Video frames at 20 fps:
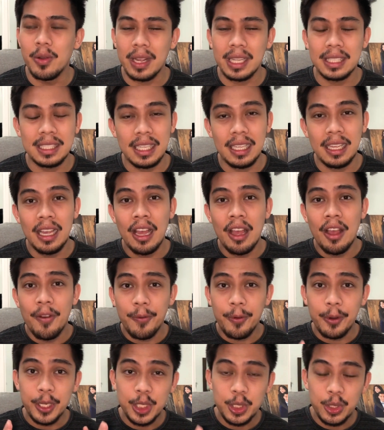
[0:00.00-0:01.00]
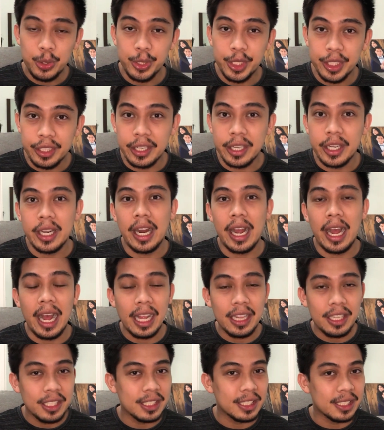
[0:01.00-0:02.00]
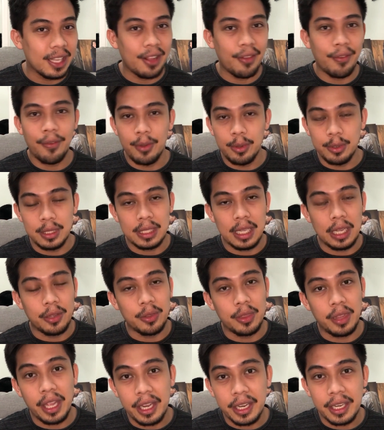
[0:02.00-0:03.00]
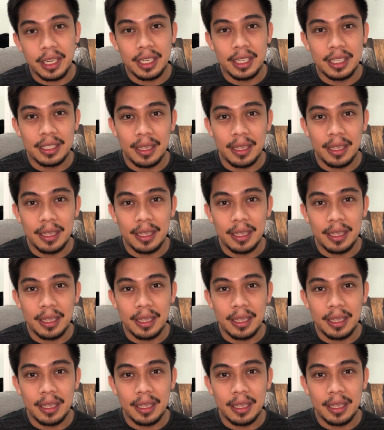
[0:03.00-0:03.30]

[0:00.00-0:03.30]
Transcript: Kasi for sure, there are other cell phones out there